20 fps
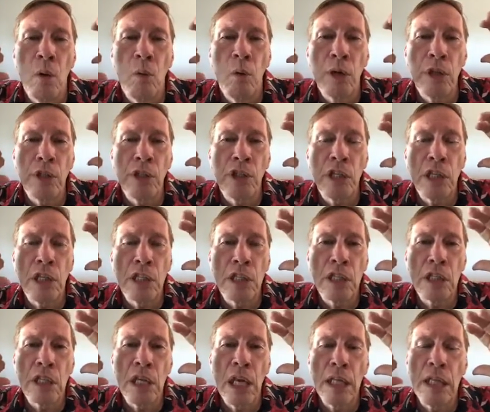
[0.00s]
when she
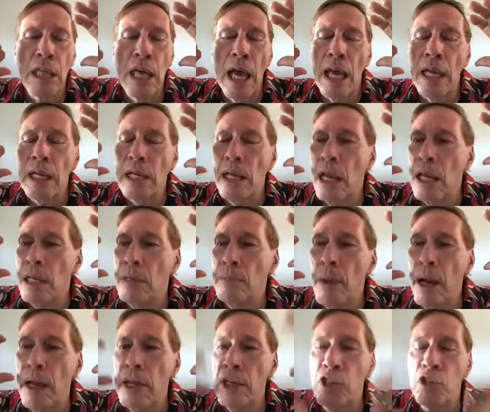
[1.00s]
said that,
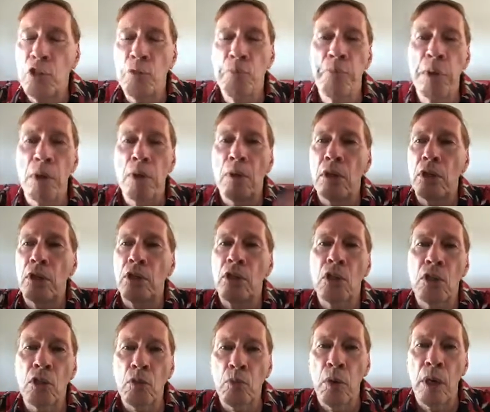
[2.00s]
and my spirit
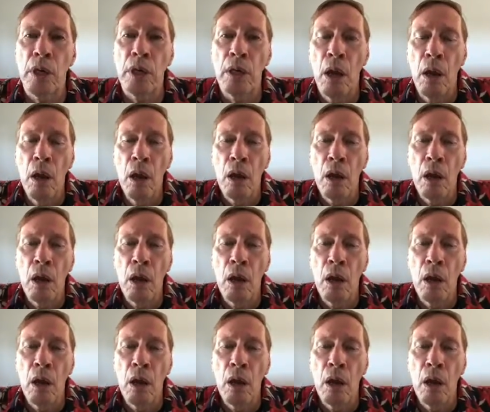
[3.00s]
just went